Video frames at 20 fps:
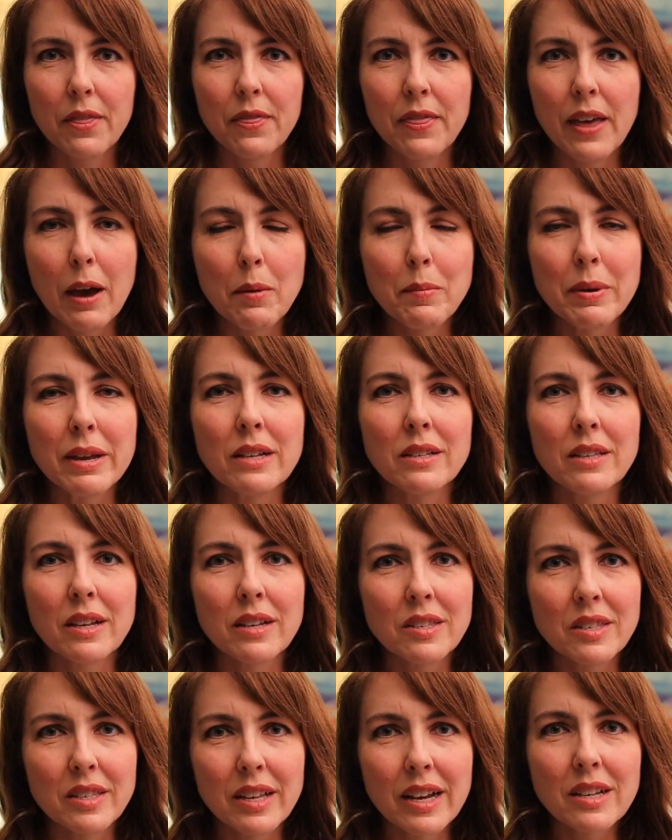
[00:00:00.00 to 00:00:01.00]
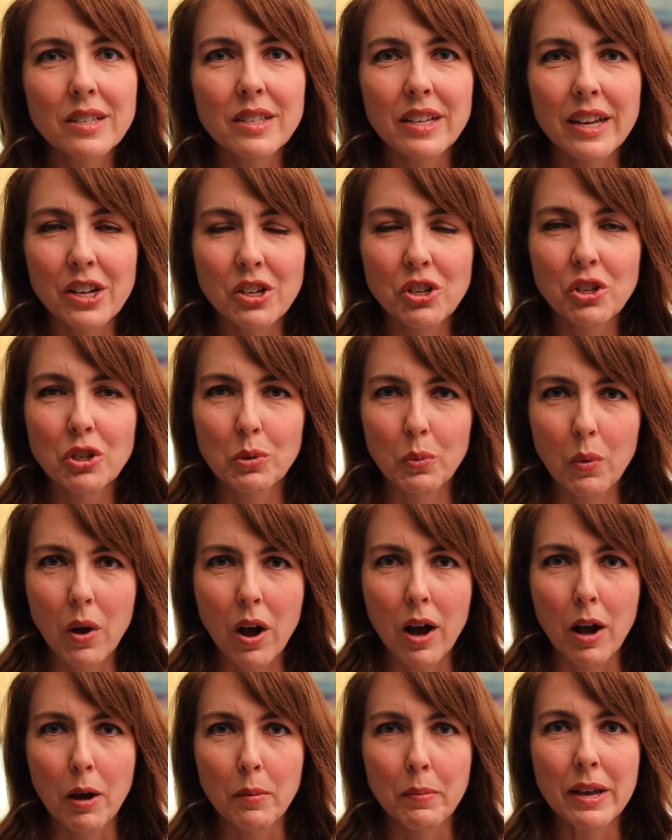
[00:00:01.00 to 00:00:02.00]
That means a six inch
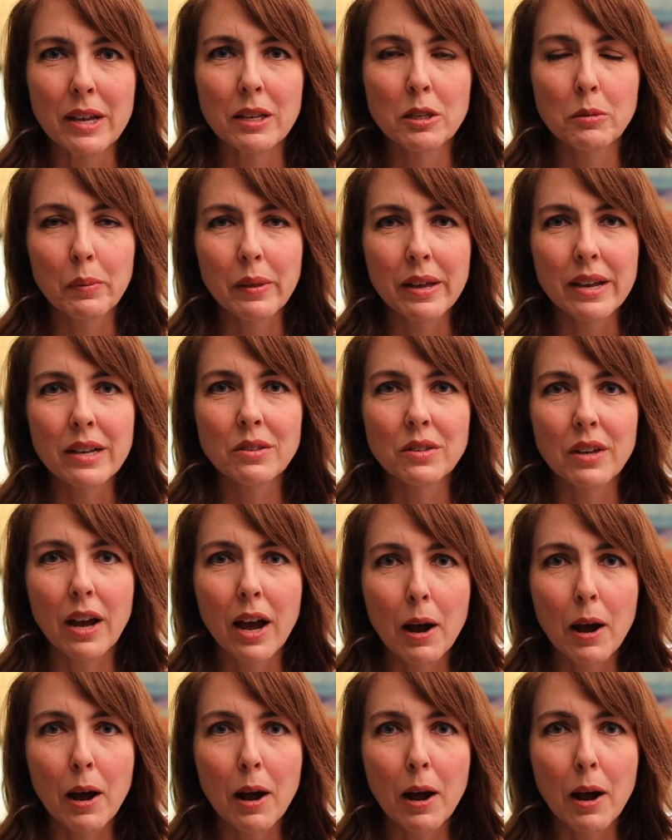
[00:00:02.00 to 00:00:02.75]
swab is placed